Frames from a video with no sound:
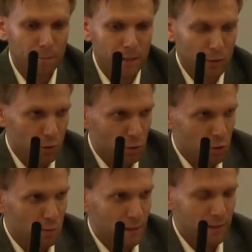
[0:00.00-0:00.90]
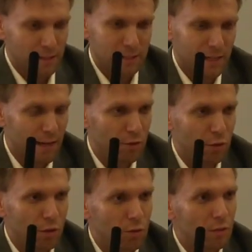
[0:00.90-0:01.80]
He introduced me and he said,
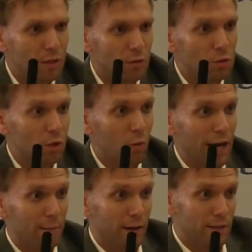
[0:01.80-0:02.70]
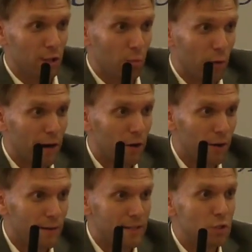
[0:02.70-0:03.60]
Evin, you should write about Darryl Brown.